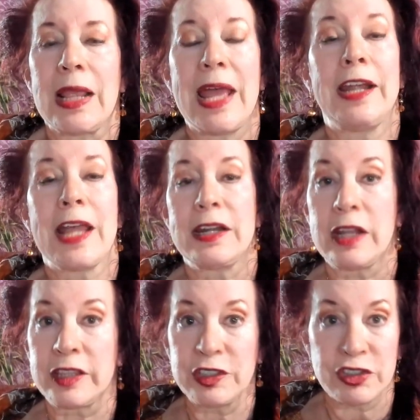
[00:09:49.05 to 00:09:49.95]
And it had
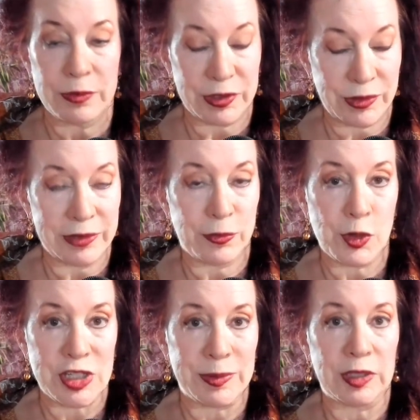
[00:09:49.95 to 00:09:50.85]
nothing to do with
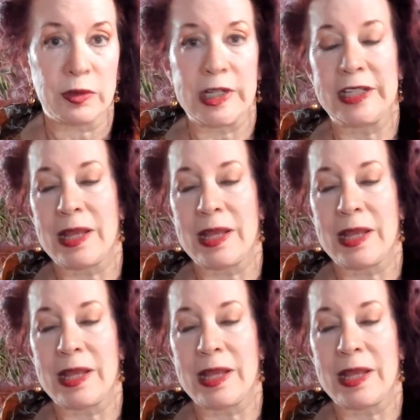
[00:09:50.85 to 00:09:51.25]
reinforcement learning.